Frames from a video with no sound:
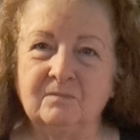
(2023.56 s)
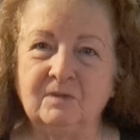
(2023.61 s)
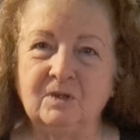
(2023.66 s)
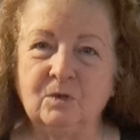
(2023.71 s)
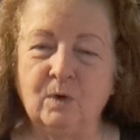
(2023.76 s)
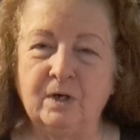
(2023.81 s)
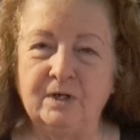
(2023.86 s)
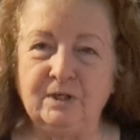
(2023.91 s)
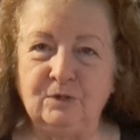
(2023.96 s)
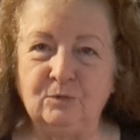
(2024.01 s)

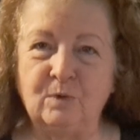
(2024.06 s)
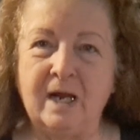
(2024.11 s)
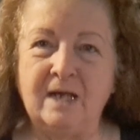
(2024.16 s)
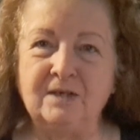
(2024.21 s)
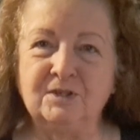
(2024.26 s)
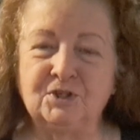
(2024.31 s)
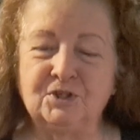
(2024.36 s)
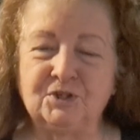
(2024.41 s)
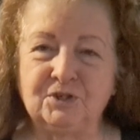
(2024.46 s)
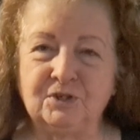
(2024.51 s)
where you
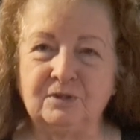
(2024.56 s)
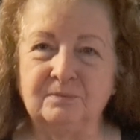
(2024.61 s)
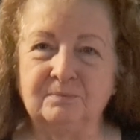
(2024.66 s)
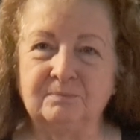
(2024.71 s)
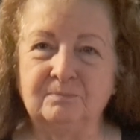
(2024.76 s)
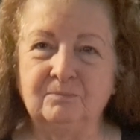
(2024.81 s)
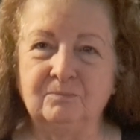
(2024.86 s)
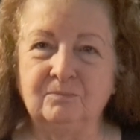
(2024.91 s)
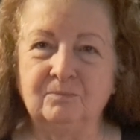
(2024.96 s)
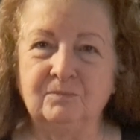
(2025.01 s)
register,
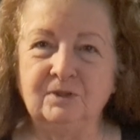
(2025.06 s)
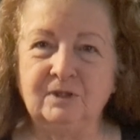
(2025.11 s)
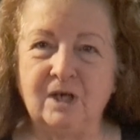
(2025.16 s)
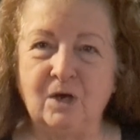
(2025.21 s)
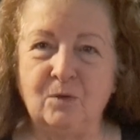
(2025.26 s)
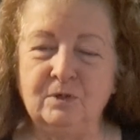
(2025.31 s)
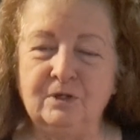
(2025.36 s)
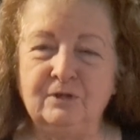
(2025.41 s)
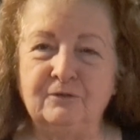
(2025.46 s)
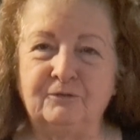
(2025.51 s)
you know,
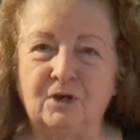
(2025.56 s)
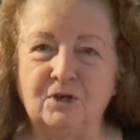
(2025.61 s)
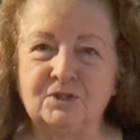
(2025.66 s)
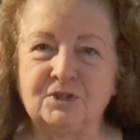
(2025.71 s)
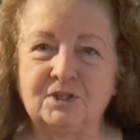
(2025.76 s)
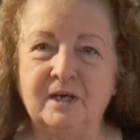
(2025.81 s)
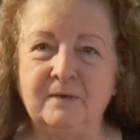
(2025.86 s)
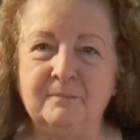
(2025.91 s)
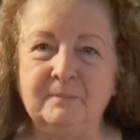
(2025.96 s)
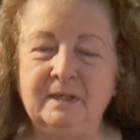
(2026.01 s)
when you
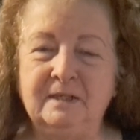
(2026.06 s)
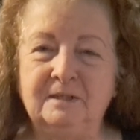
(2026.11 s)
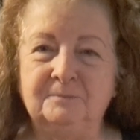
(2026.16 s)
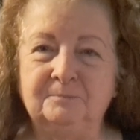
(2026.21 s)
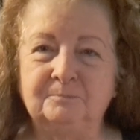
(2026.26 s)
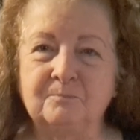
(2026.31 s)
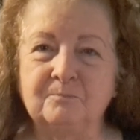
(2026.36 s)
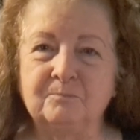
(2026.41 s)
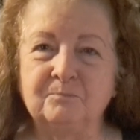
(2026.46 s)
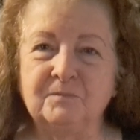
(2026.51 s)
first come
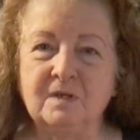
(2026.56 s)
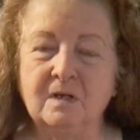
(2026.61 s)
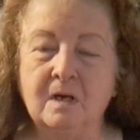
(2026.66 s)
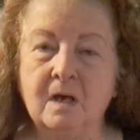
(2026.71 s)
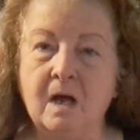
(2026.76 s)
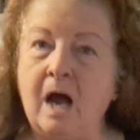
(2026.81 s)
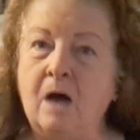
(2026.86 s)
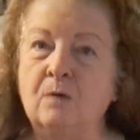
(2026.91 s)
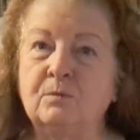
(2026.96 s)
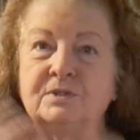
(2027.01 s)
in,
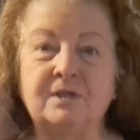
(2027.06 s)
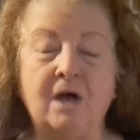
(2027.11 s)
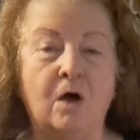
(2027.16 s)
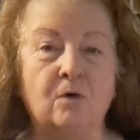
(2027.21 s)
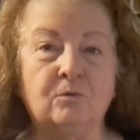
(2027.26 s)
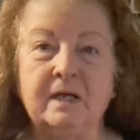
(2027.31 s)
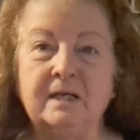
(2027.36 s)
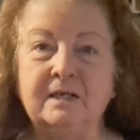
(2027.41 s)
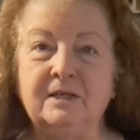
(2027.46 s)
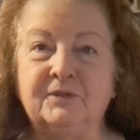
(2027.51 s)
I was
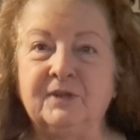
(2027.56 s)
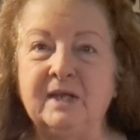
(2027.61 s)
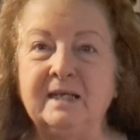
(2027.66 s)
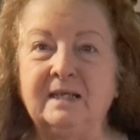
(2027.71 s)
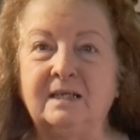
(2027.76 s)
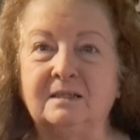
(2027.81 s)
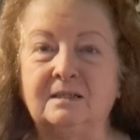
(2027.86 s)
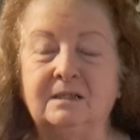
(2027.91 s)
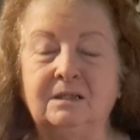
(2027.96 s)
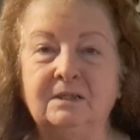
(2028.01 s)
already
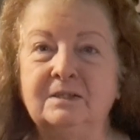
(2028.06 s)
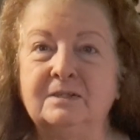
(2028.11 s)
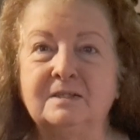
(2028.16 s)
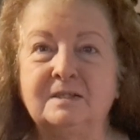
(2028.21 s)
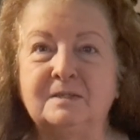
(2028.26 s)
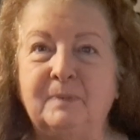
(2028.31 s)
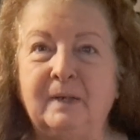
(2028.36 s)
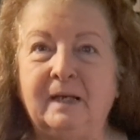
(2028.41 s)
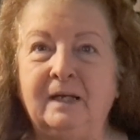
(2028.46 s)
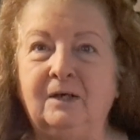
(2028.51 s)
thinking clear
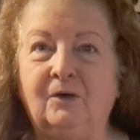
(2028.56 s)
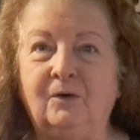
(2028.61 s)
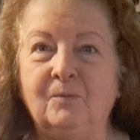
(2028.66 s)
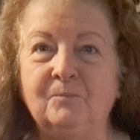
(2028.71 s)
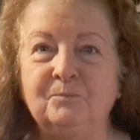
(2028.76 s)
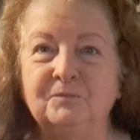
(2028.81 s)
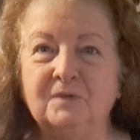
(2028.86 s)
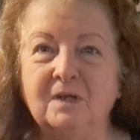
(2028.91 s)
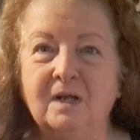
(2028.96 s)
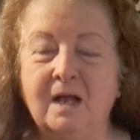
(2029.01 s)
as a bell.
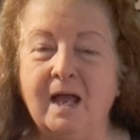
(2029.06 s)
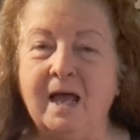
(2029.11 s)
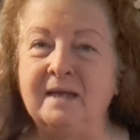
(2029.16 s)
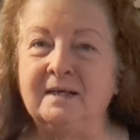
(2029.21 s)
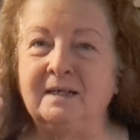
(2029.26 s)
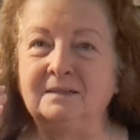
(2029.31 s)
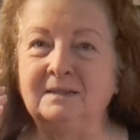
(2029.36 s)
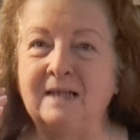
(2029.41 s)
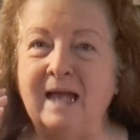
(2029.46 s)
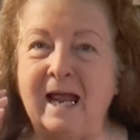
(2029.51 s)
And
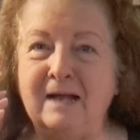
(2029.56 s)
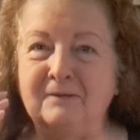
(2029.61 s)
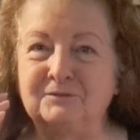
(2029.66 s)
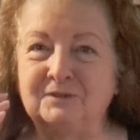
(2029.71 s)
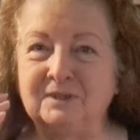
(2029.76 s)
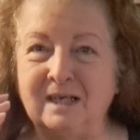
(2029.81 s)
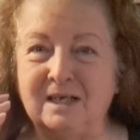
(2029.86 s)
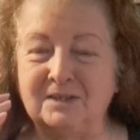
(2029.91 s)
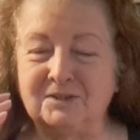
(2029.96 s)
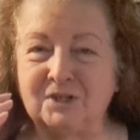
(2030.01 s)
I laughed,
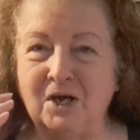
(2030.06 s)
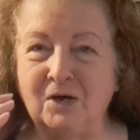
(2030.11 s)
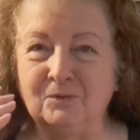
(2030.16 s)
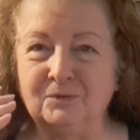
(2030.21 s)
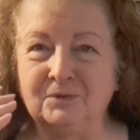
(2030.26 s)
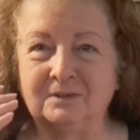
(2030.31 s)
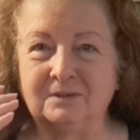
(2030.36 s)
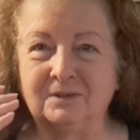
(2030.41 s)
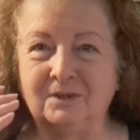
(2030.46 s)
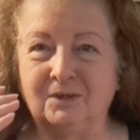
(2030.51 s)
and I
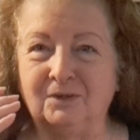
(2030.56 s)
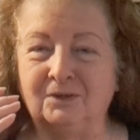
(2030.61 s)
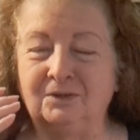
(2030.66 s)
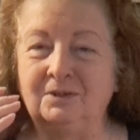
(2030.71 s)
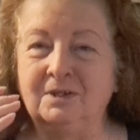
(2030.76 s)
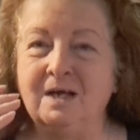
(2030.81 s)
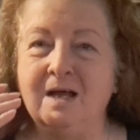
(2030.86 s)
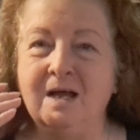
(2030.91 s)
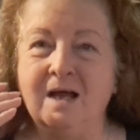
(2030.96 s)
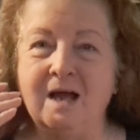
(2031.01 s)
told the
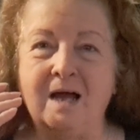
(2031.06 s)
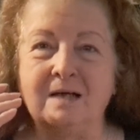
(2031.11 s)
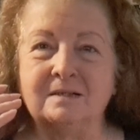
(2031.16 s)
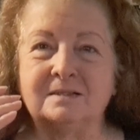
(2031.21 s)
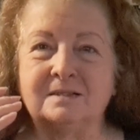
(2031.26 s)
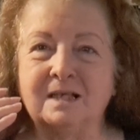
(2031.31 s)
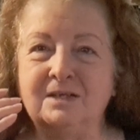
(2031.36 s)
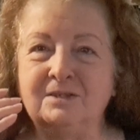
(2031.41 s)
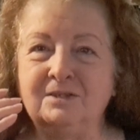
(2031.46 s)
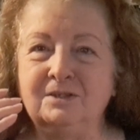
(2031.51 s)
girl, I
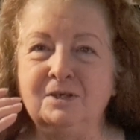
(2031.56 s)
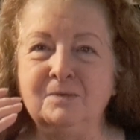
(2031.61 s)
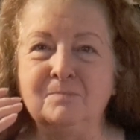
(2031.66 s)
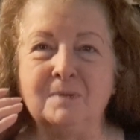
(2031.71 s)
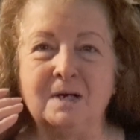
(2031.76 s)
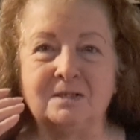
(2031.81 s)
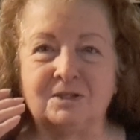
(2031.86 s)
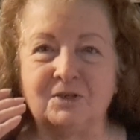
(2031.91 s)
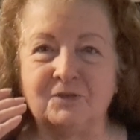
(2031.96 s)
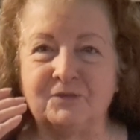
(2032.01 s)
said, you
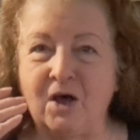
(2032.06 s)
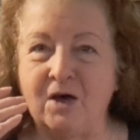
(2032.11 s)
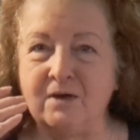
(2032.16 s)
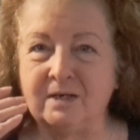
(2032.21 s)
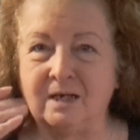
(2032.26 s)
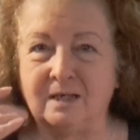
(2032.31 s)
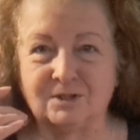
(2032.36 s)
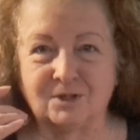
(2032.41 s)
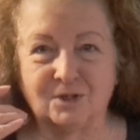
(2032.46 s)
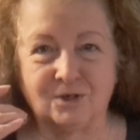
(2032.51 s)
must have thought
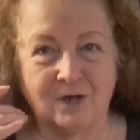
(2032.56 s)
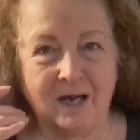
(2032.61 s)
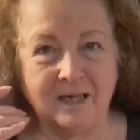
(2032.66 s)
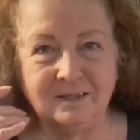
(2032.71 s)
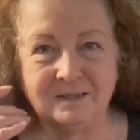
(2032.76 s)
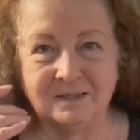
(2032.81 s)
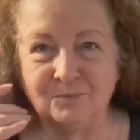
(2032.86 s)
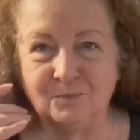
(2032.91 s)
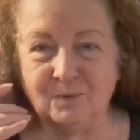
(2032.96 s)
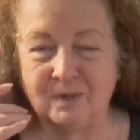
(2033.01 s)
I was
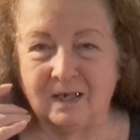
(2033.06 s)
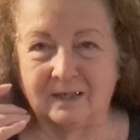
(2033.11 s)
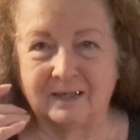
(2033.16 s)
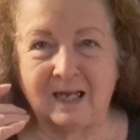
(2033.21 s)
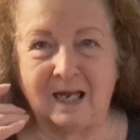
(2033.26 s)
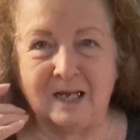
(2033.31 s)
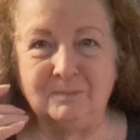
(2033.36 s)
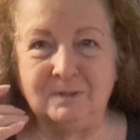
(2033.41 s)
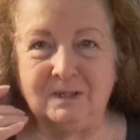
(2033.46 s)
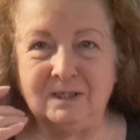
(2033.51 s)
crazy when I
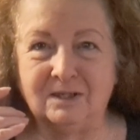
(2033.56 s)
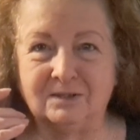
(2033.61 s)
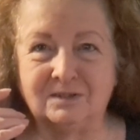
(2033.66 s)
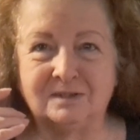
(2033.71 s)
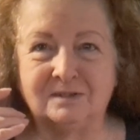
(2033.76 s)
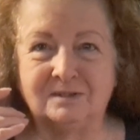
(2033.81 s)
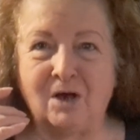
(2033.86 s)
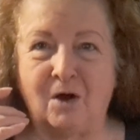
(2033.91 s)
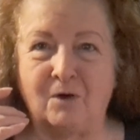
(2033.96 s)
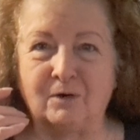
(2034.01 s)
came in here
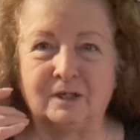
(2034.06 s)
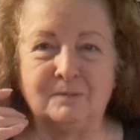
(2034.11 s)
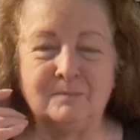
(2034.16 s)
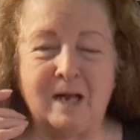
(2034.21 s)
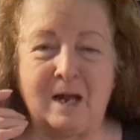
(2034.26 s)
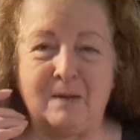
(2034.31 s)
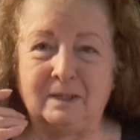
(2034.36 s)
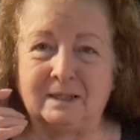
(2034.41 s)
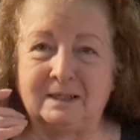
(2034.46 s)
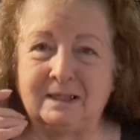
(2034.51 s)
talking
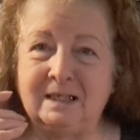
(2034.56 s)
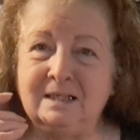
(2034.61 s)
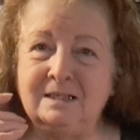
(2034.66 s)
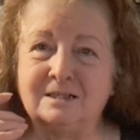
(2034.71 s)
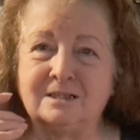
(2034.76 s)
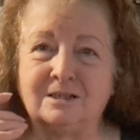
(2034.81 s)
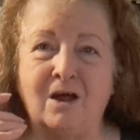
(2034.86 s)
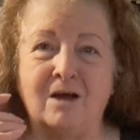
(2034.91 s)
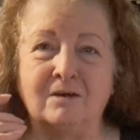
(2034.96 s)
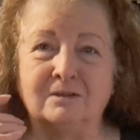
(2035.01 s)
about my
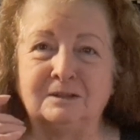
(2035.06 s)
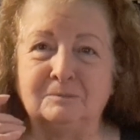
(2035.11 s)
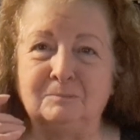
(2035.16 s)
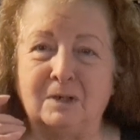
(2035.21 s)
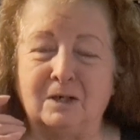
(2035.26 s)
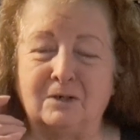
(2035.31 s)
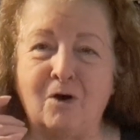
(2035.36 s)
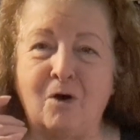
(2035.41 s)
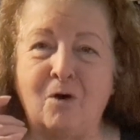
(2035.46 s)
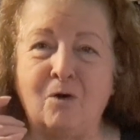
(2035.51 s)
keys locked in
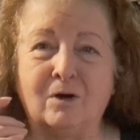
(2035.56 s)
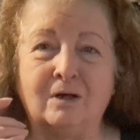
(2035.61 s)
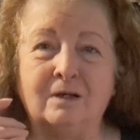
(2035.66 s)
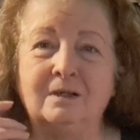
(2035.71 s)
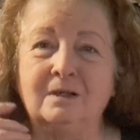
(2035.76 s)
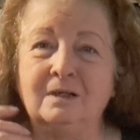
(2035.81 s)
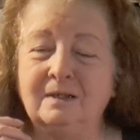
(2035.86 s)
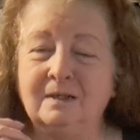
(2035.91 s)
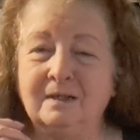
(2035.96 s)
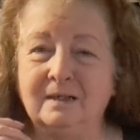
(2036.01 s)
my car
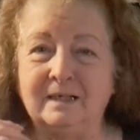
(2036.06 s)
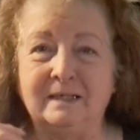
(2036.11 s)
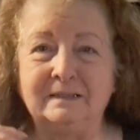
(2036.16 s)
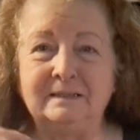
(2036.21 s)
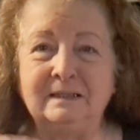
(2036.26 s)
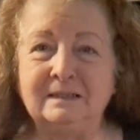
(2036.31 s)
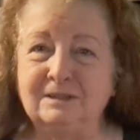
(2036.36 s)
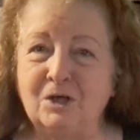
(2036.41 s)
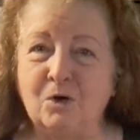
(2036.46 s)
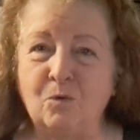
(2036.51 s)
and I
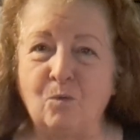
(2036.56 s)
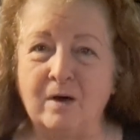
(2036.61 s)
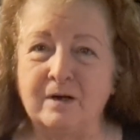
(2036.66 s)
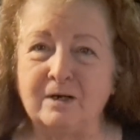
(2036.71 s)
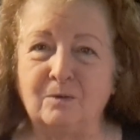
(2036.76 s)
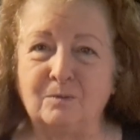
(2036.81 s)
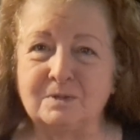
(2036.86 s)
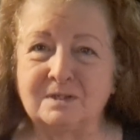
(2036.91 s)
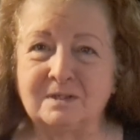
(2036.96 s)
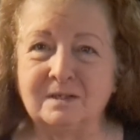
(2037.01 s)
didn't know what I
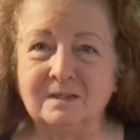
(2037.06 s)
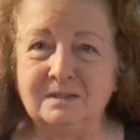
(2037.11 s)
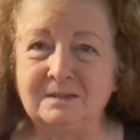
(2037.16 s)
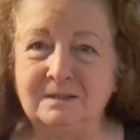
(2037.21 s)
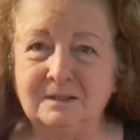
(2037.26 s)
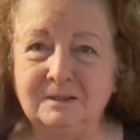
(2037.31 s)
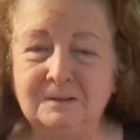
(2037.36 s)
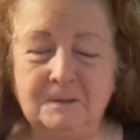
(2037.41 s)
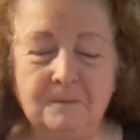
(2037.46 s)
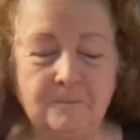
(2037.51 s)
was going to
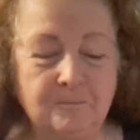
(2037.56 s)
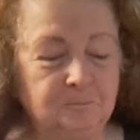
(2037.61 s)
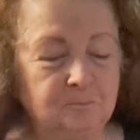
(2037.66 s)
do.